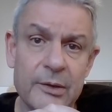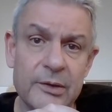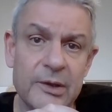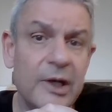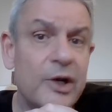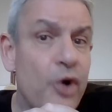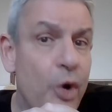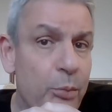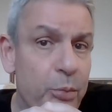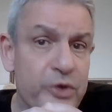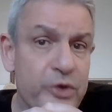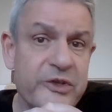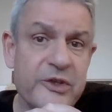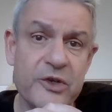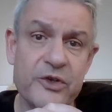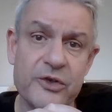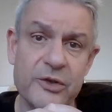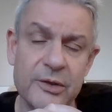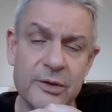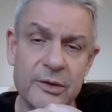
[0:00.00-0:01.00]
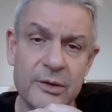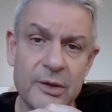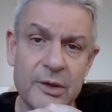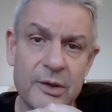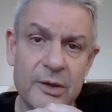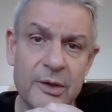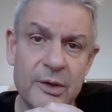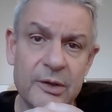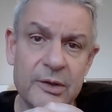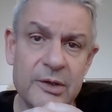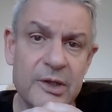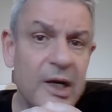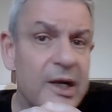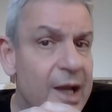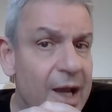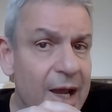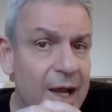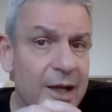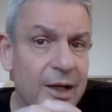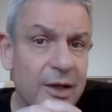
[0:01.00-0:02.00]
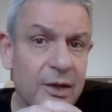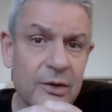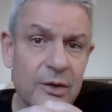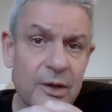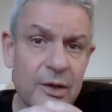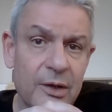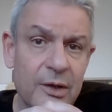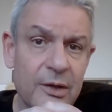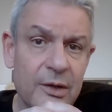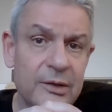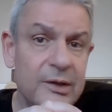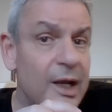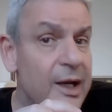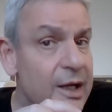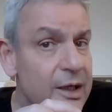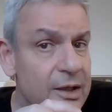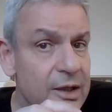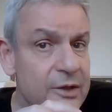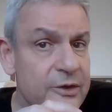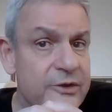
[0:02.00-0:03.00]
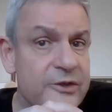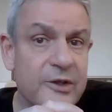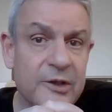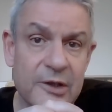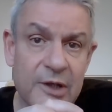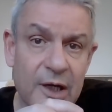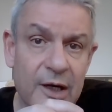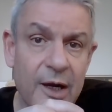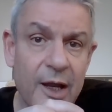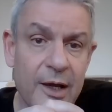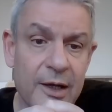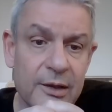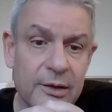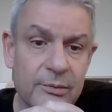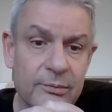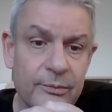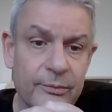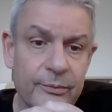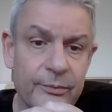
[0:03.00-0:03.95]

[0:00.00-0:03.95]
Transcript: decomposition, decay, decadence and decline.